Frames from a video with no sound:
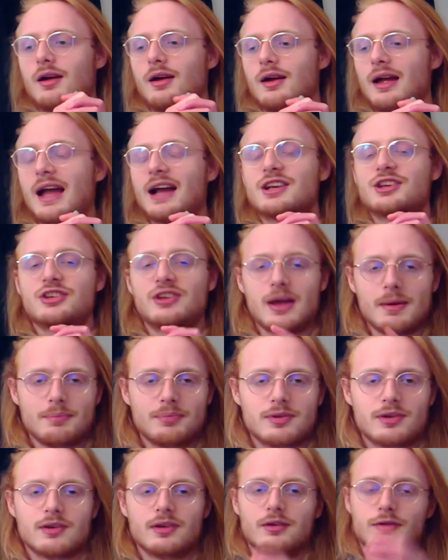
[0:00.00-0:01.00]

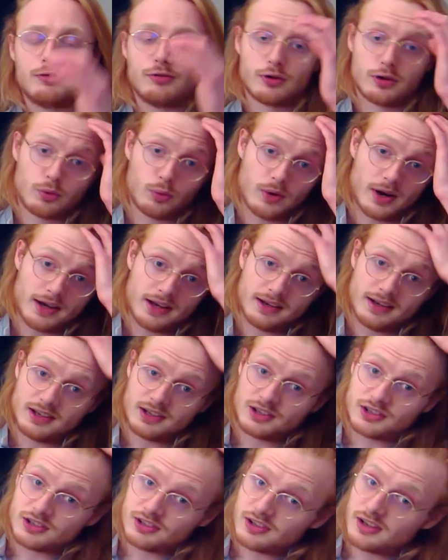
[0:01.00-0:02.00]
Except for when it
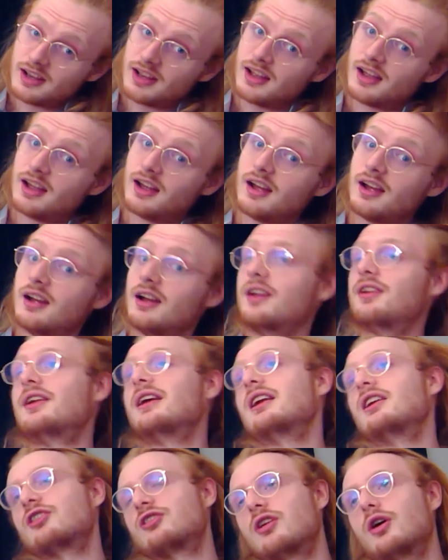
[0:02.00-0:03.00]
is an
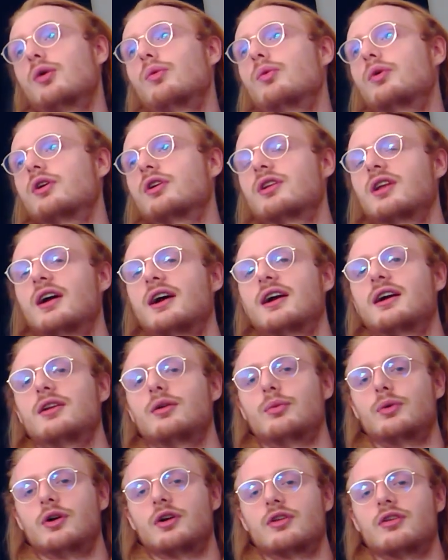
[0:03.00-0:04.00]
English loan word, like the
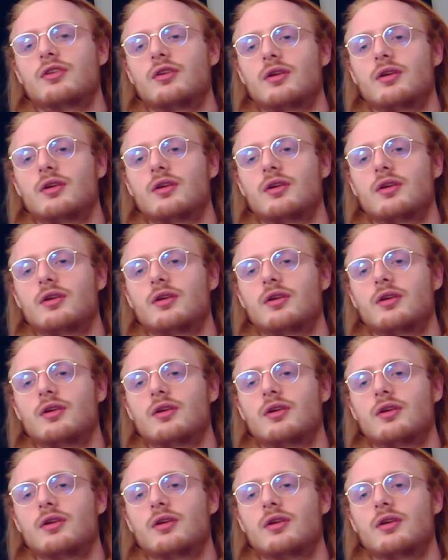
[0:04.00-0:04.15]
word